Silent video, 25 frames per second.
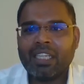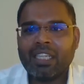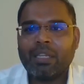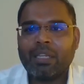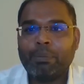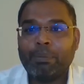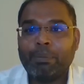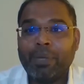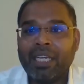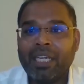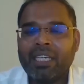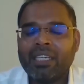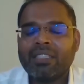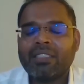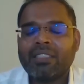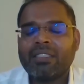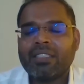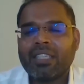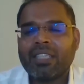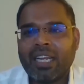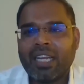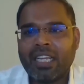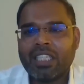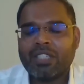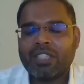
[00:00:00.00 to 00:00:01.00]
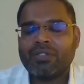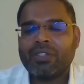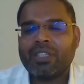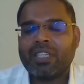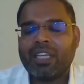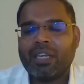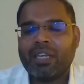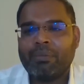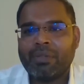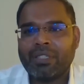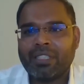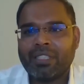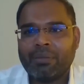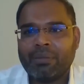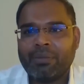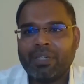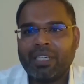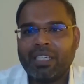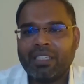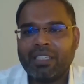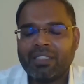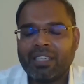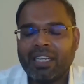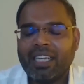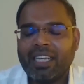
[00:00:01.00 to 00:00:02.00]
The biggest challenge with
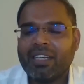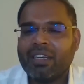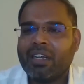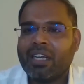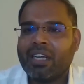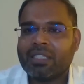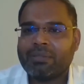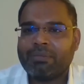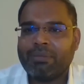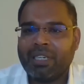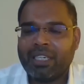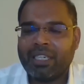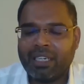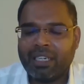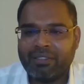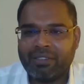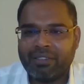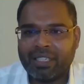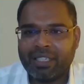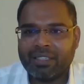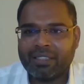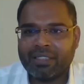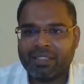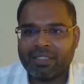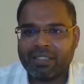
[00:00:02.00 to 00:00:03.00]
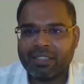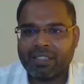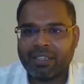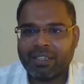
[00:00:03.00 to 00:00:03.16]
MSME is like last mile delivery.